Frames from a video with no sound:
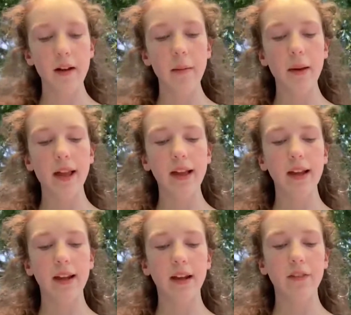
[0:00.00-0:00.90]
making
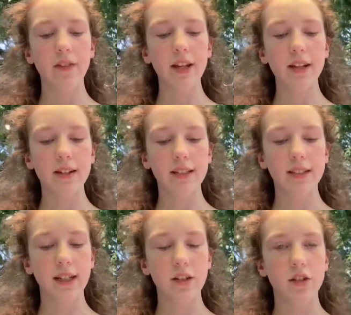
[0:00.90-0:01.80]
it a convenient
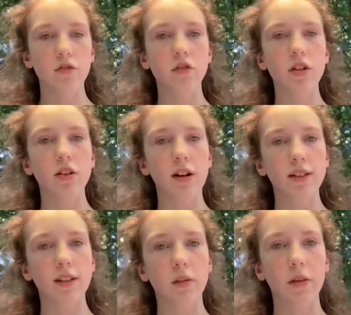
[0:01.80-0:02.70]
destination for a
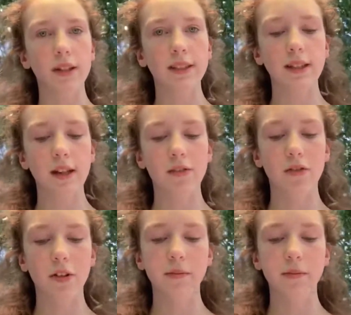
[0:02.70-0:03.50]
toxic waste landfill.